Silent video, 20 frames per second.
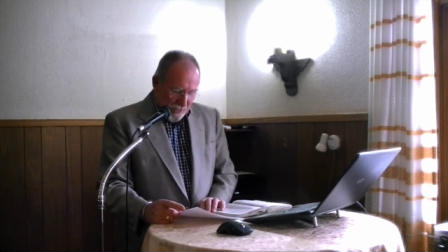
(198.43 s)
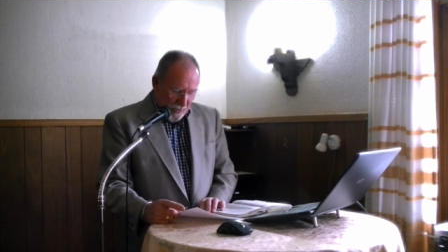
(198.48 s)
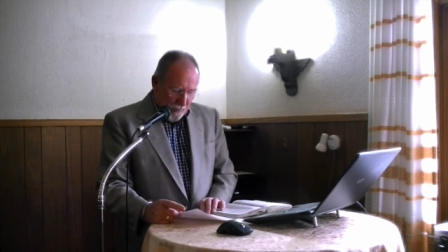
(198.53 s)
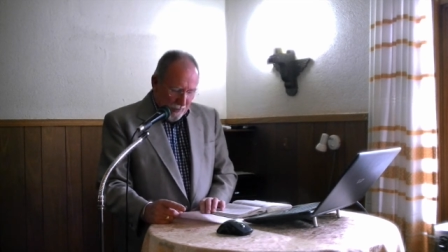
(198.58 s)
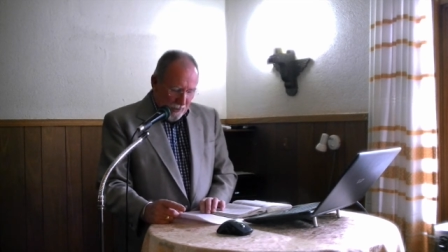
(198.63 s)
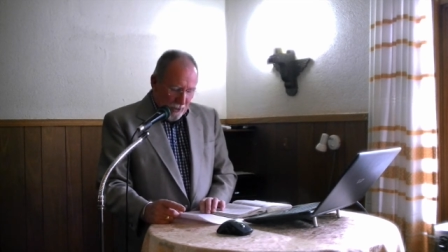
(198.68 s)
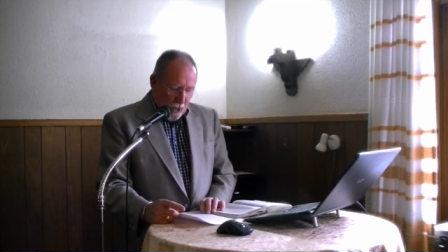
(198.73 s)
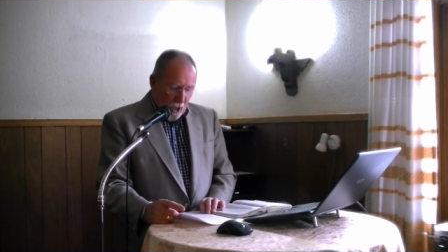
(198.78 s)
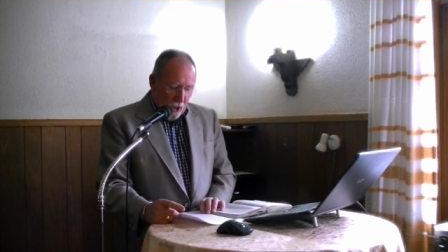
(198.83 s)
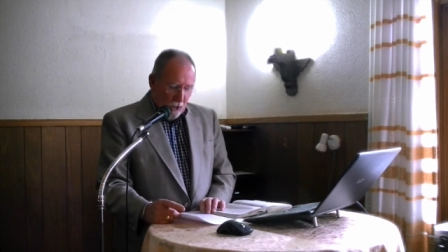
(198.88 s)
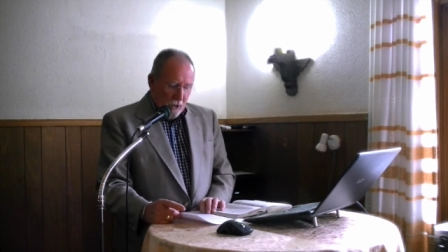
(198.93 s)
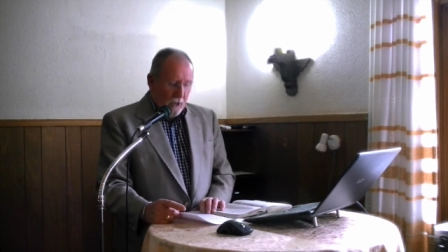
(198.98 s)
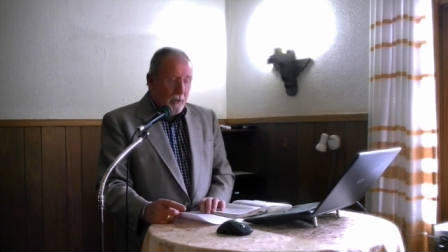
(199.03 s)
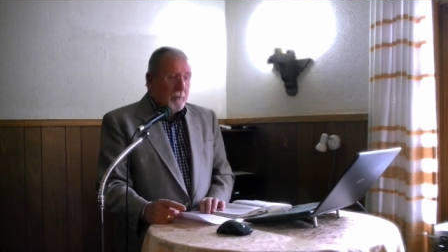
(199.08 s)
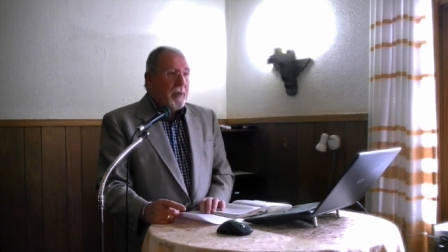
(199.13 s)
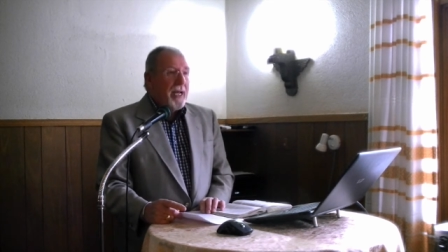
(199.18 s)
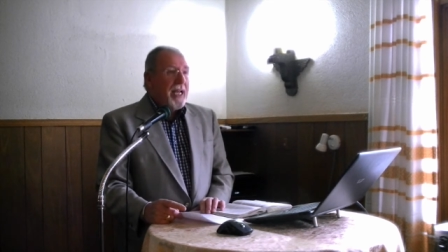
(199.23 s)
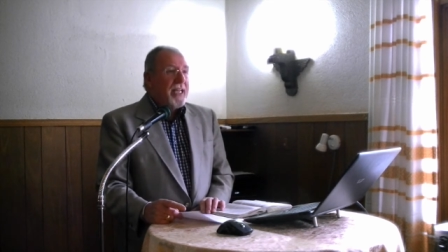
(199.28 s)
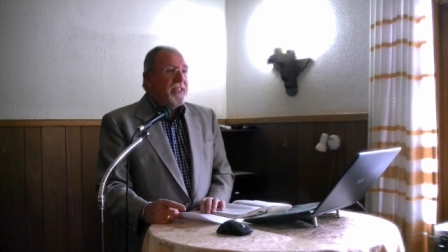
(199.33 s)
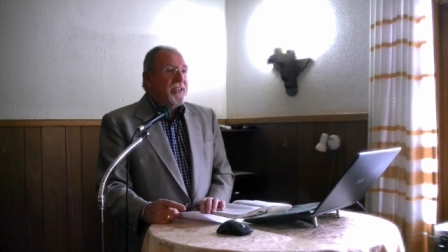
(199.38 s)
when all
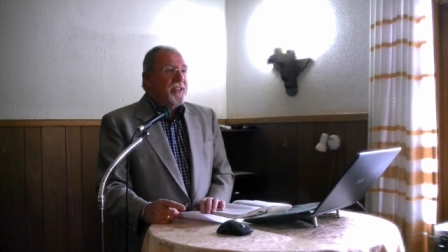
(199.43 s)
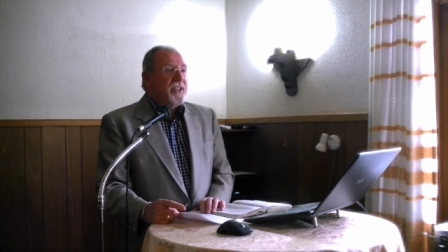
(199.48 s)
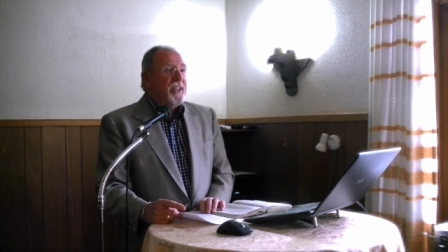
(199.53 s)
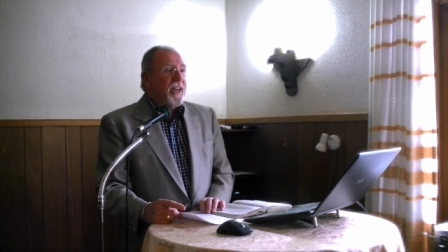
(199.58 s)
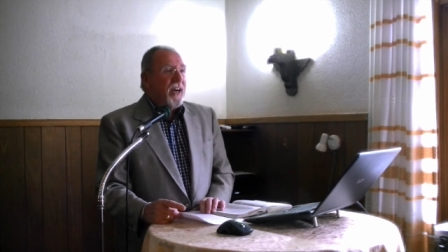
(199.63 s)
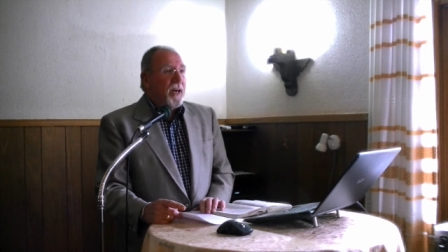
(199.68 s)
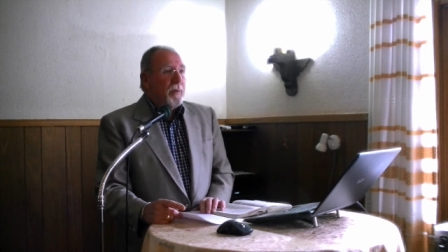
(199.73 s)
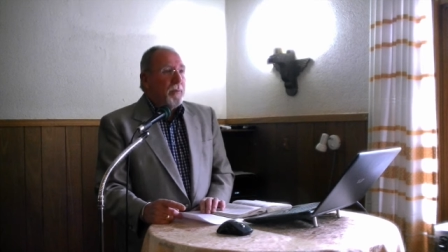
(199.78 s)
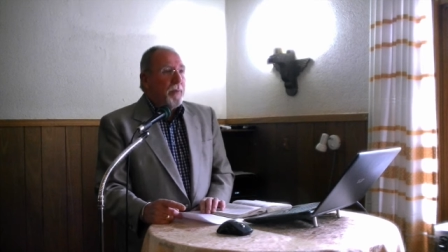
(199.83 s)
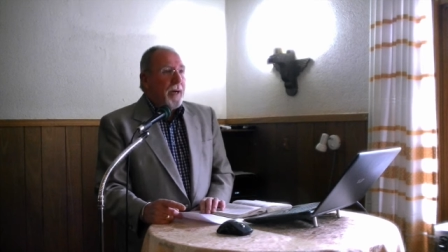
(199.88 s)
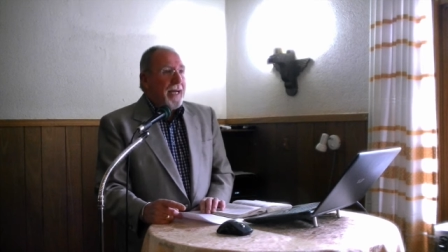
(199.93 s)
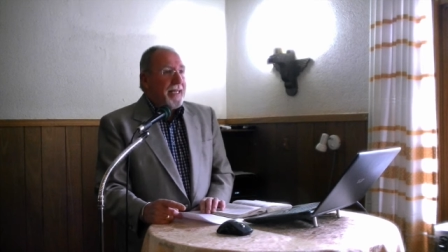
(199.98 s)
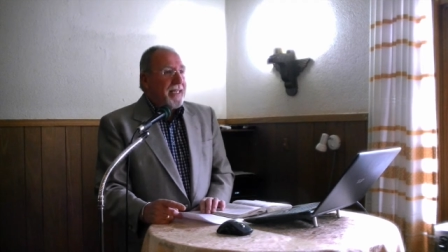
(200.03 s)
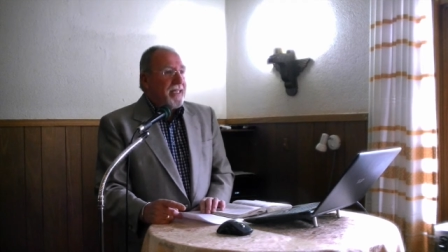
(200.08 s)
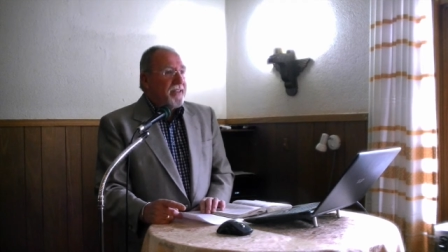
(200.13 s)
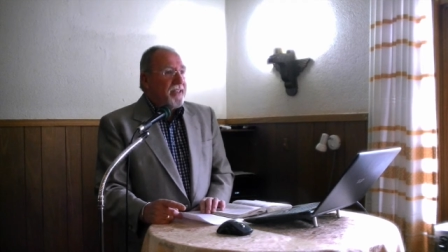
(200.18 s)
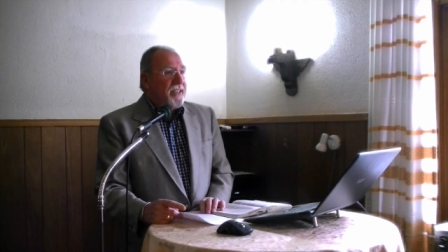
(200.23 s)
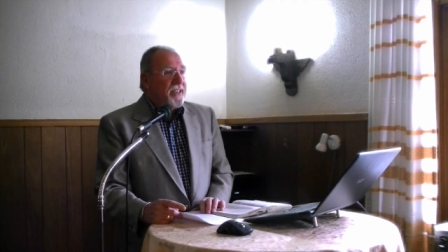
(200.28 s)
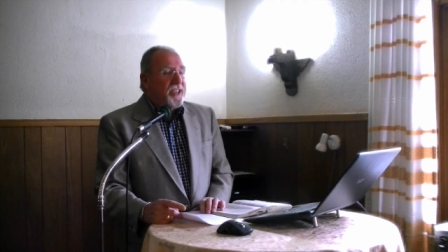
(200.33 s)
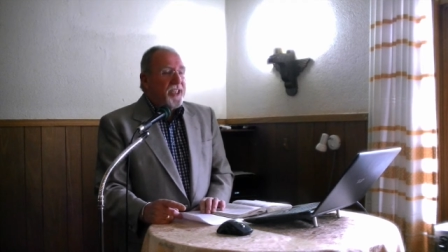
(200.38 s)
our mates are
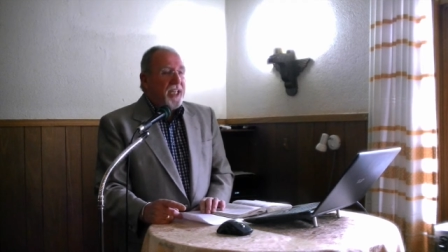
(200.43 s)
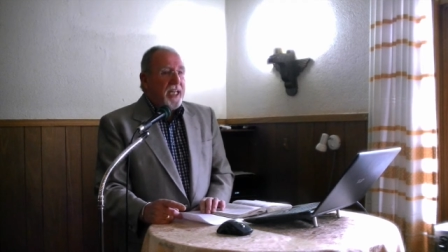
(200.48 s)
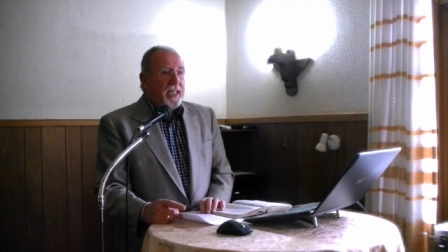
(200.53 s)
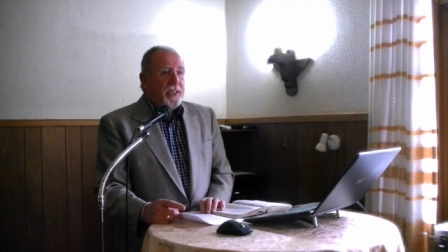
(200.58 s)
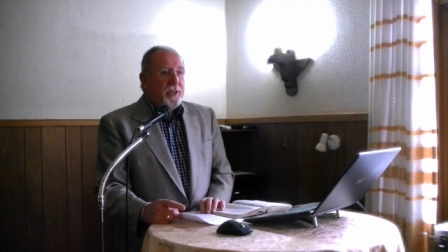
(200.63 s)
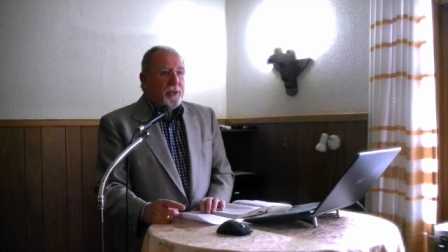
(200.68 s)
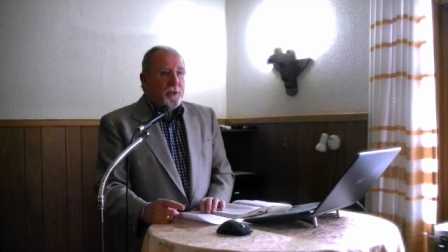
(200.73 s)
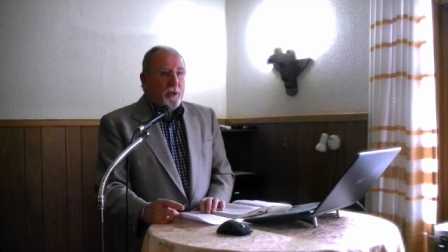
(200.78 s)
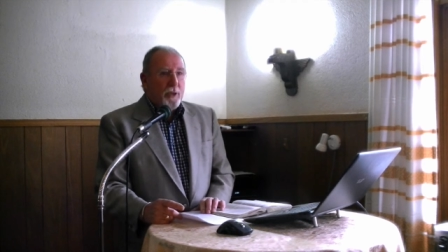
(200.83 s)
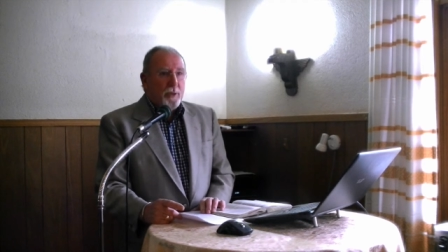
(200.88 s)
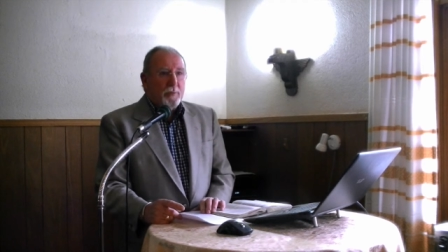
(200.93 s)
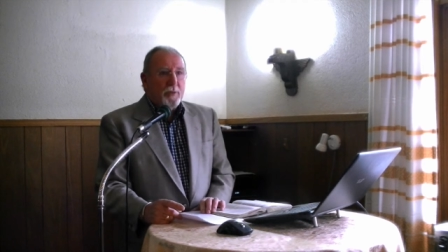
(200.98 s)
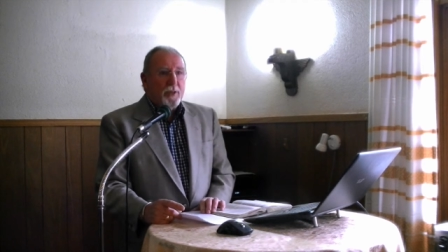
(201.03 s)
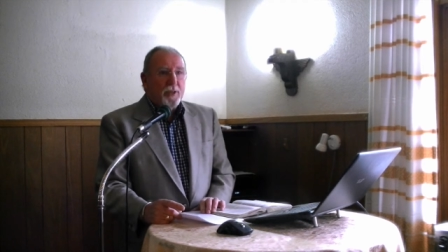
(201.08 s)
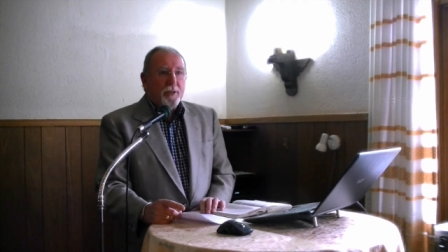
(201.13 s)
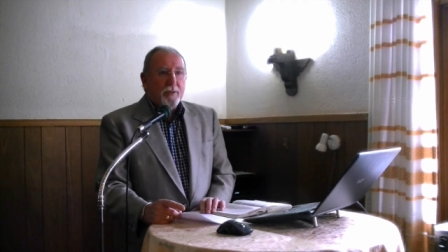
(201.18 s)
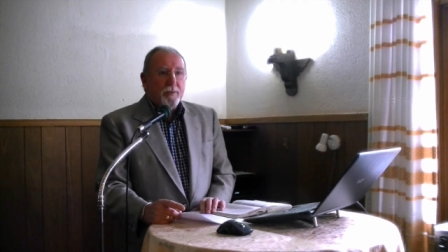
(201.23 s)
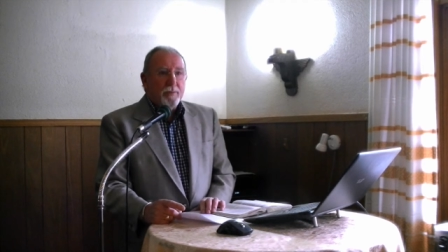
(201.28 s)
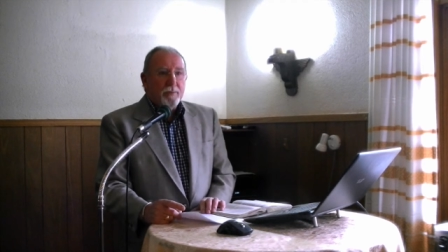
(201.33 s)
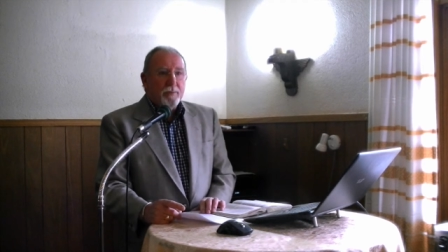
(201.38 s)
back in the change
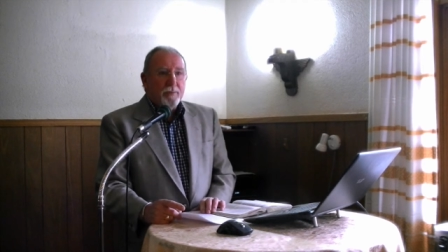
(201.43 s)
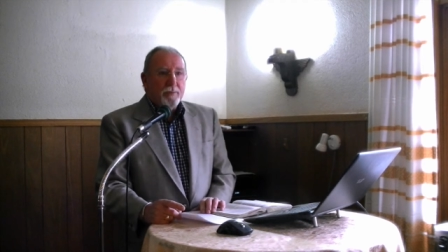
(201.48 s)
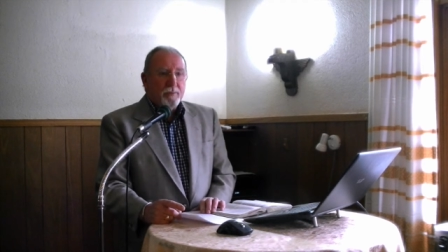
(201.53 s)
rooms.